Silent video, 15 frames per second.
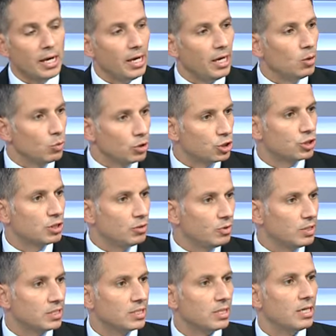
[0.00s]
in which there
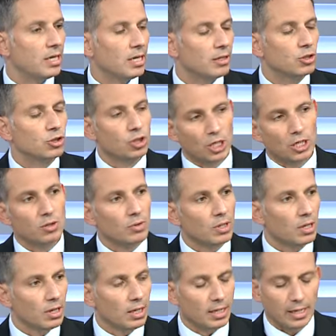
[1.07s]
is a
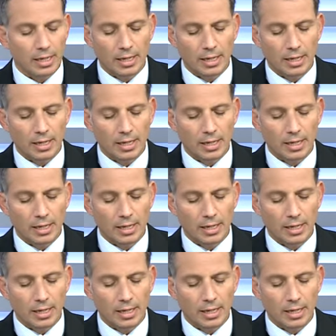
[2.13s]
general